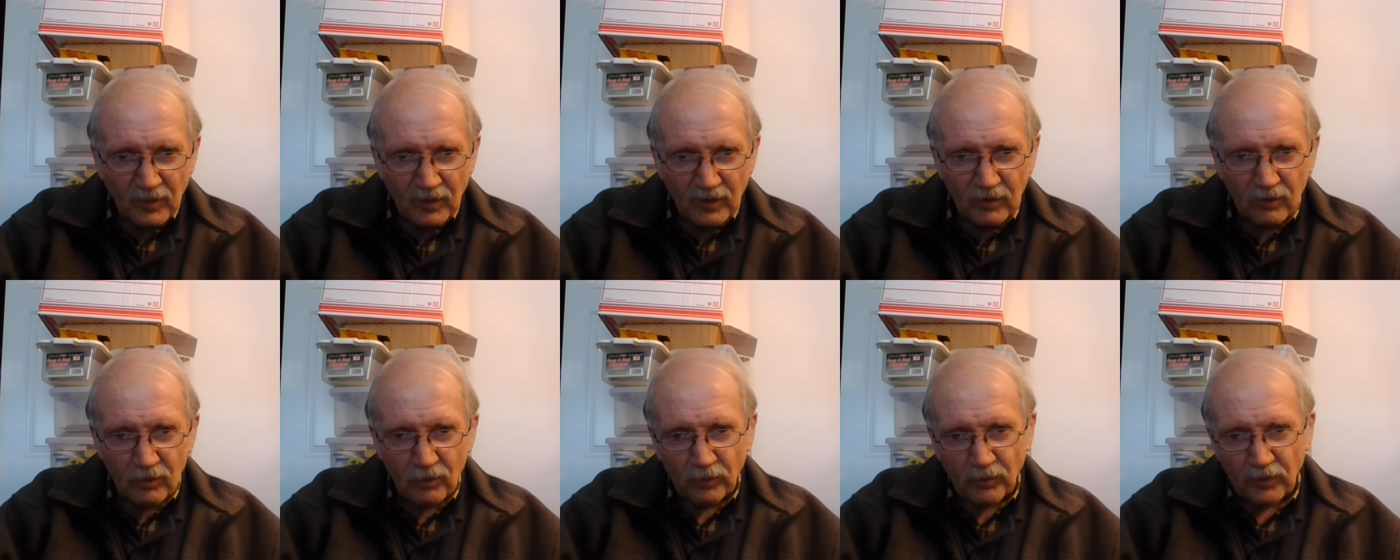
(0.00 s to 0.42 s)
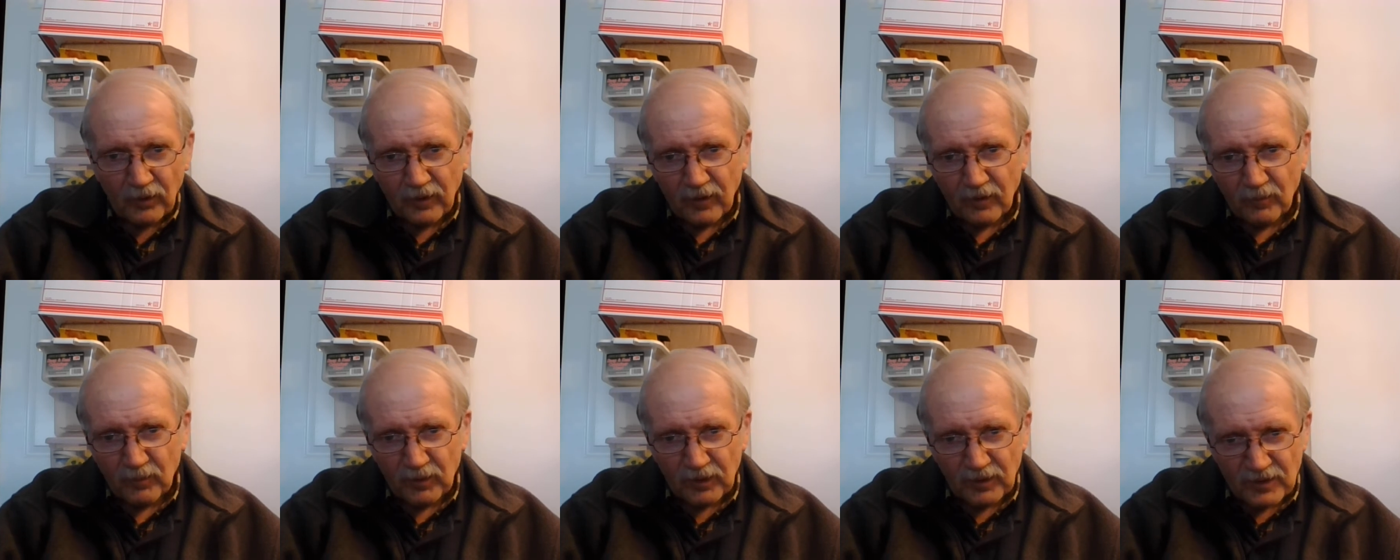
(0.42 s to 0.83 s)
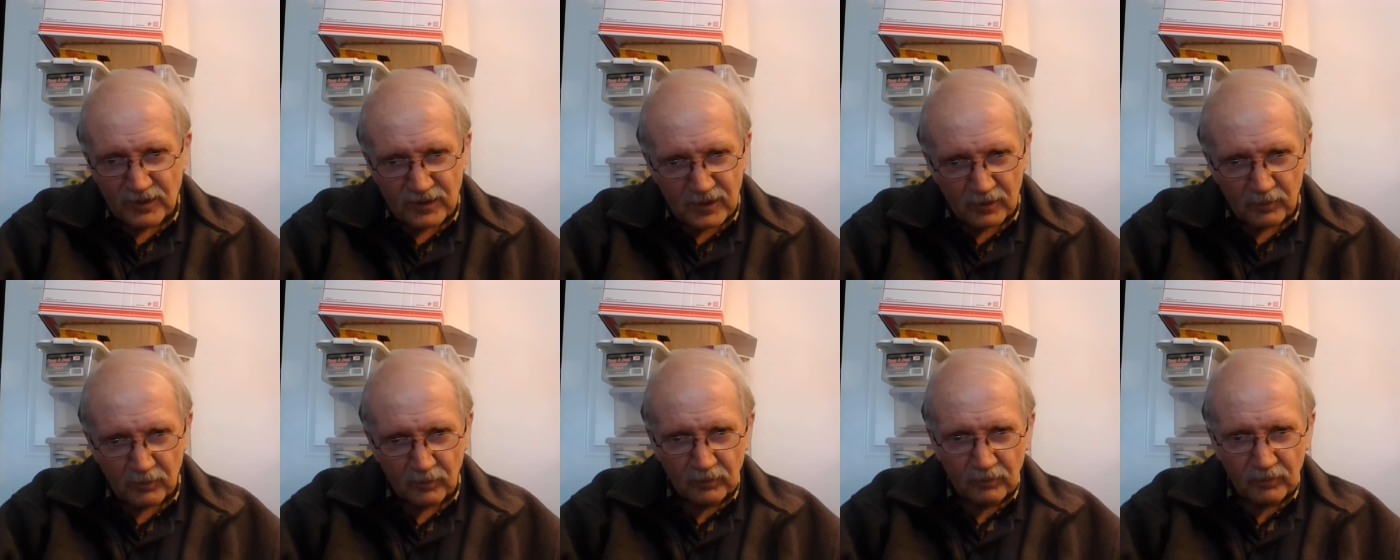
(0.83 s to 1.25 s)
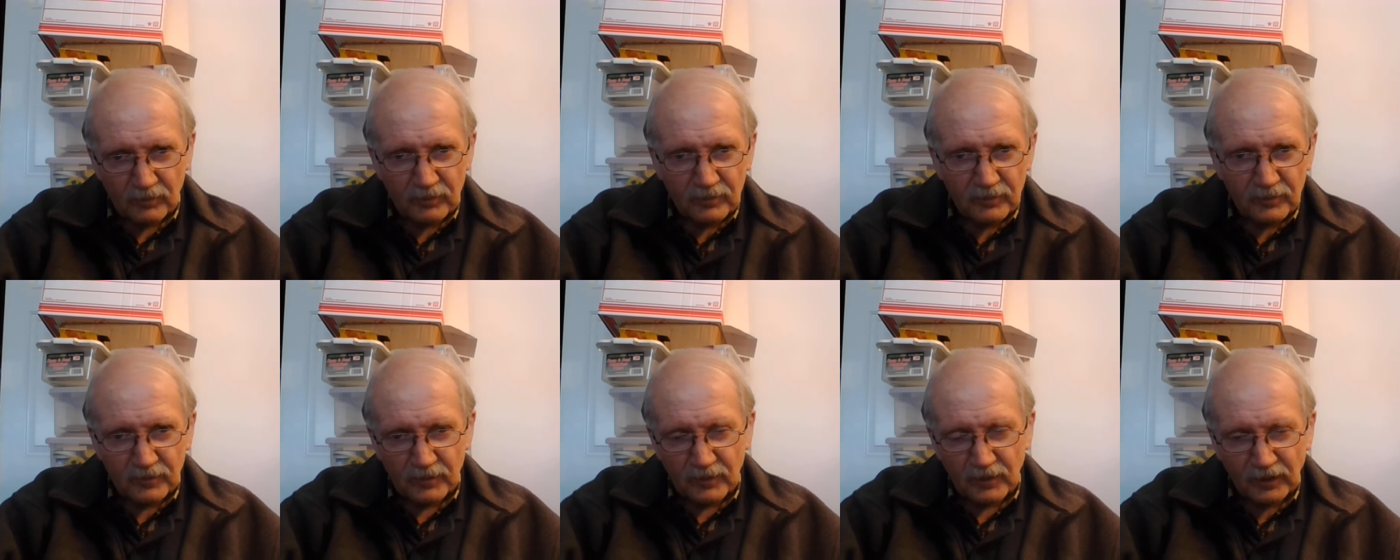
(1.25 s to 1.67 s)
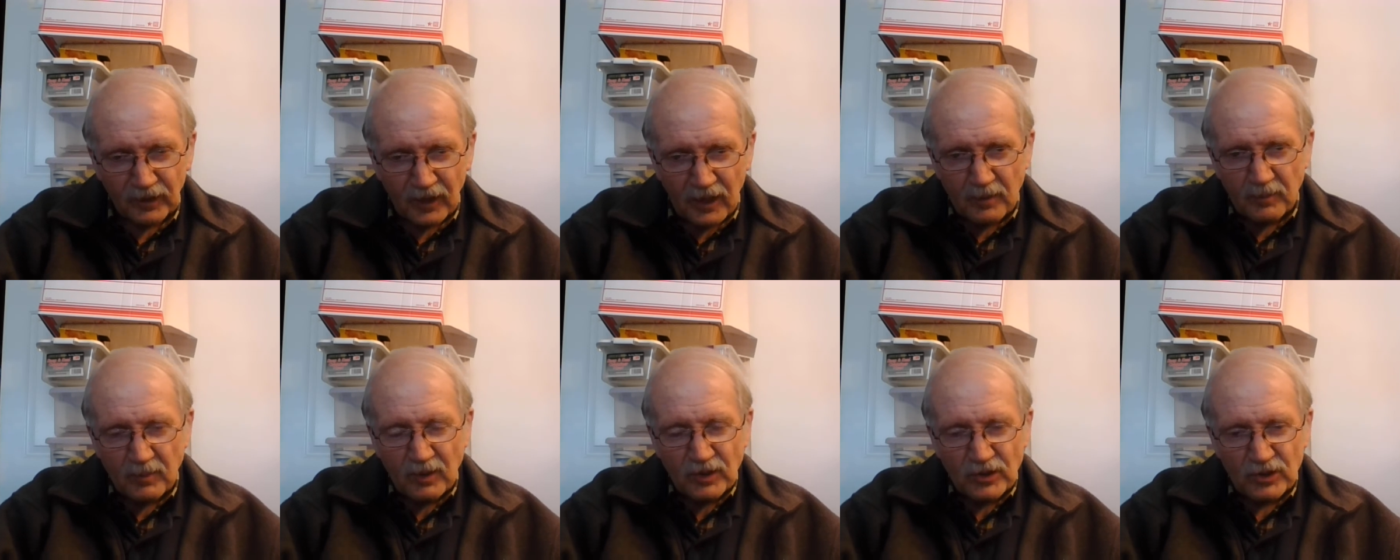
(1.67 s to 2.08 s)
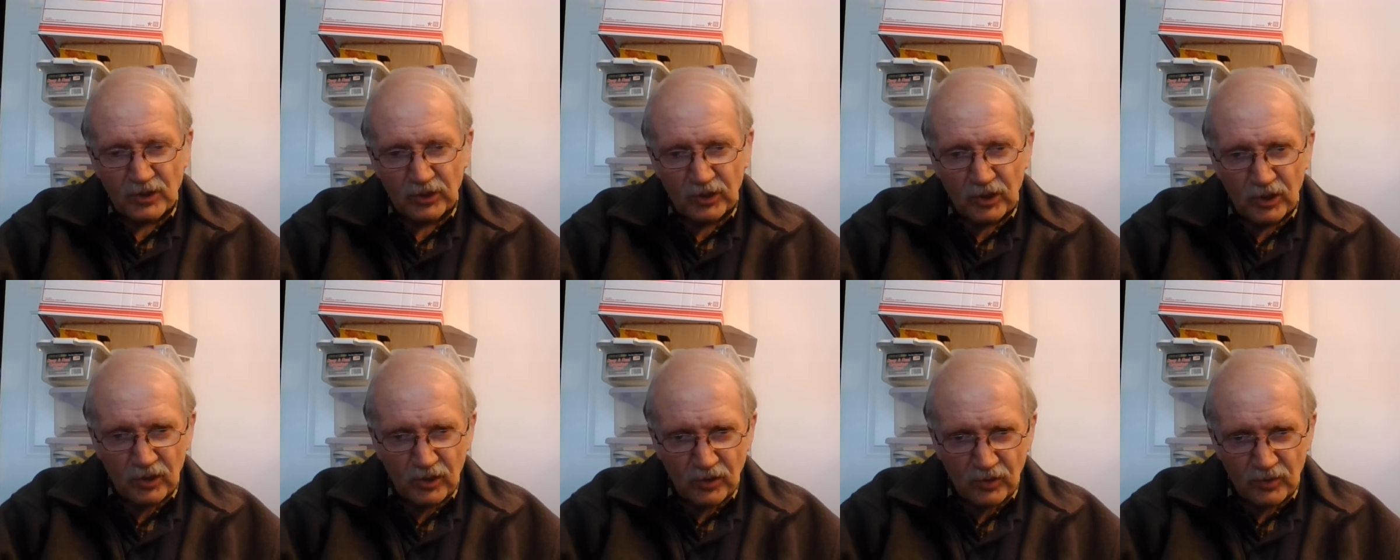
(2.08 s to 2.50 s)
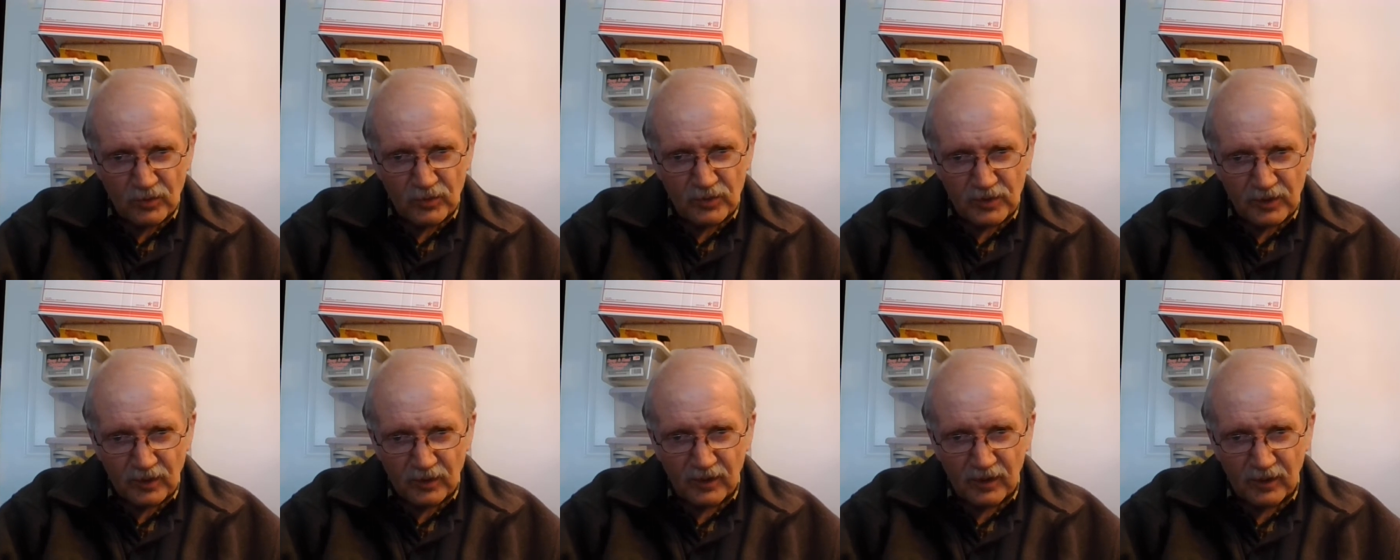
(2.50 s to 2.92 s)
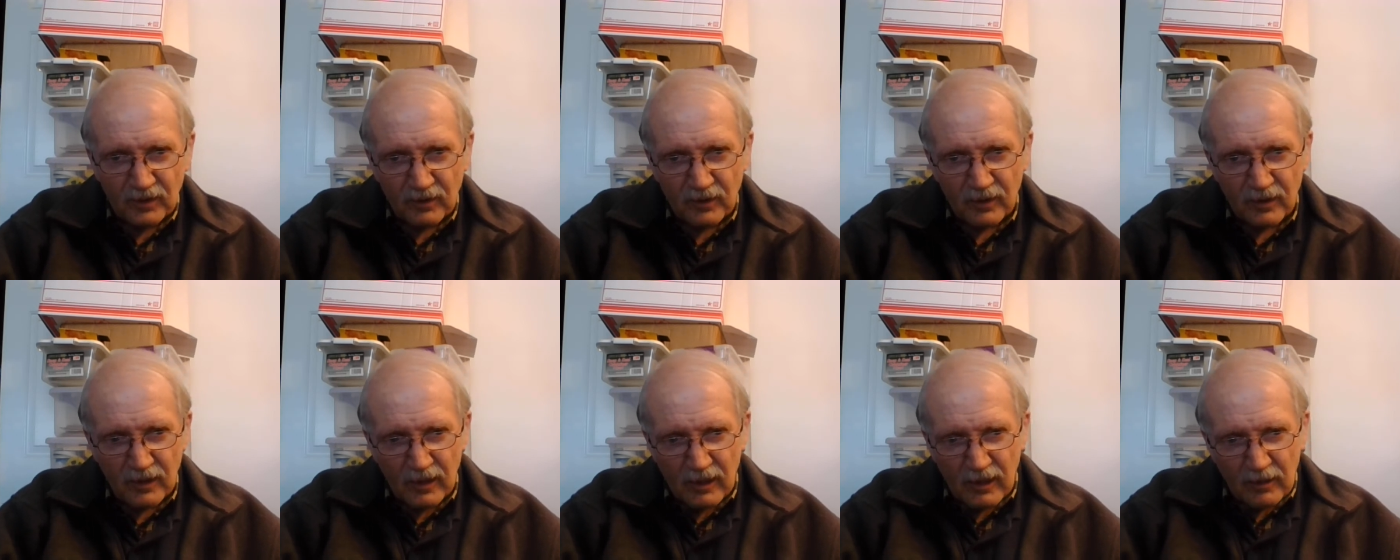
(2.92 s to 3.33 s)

me, or they'd give me some lame excuse, and then